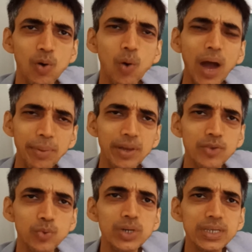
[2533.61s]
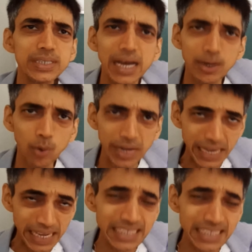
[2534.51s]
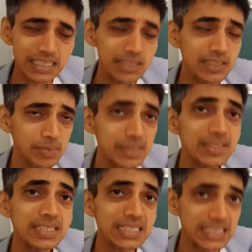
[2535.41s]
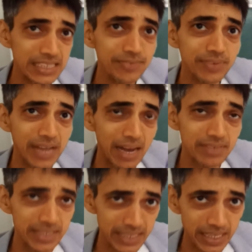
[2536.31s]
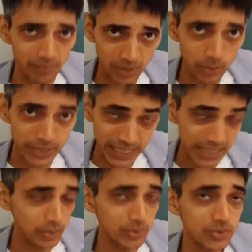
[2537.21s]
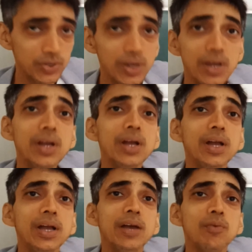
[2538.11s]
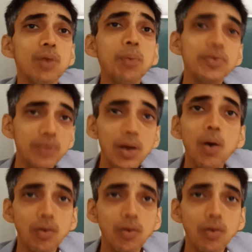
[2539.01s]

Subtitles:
Why? Because work done on inextensible string, if we have taken, and we do take those, will be 0.